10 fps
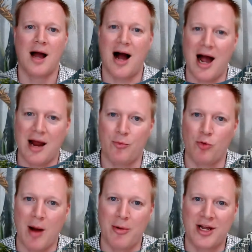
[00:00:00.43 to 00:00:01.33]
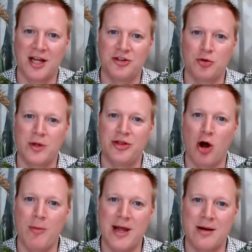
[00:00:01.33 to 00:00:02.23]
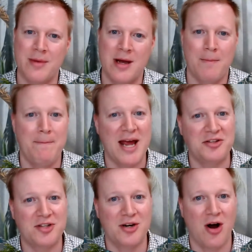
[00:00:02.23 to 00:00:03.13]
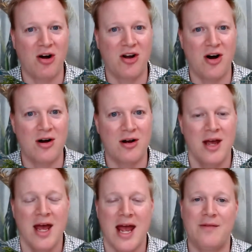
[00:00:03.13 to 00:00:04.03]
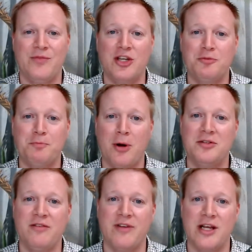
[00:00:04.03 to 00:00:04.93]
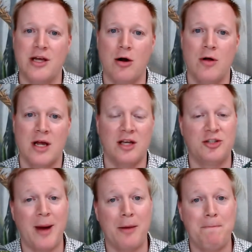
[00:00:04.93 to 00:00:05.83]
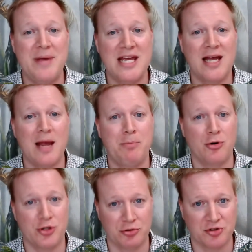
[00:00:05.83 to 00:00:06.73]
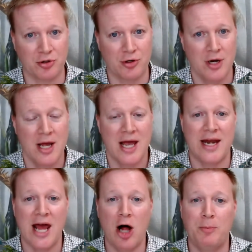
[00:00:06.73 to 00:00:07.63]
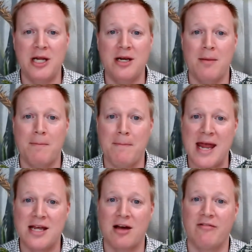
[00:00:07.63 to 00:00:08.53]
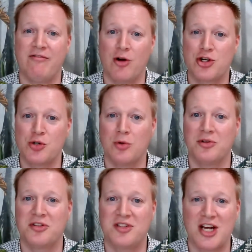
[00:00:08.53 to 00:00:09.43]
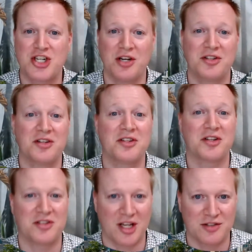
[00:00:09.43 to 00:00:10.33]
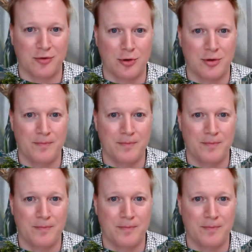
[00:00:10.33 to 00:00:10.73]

I'm Robert Kinzel with Nomium, based in Hong Kong, and this Prezi video is about being a producer and helping make virtual sessions successful.